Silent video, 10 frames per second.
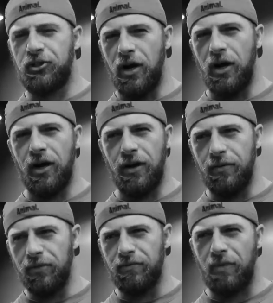
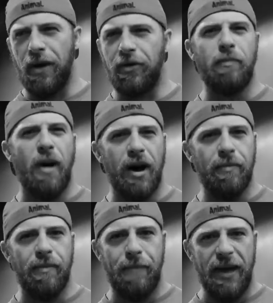right at the bottom
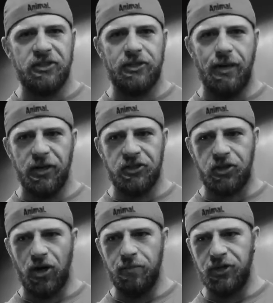base of my
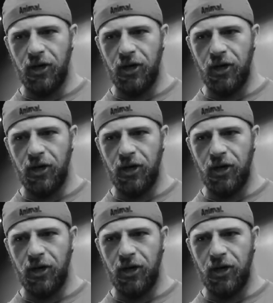sternum.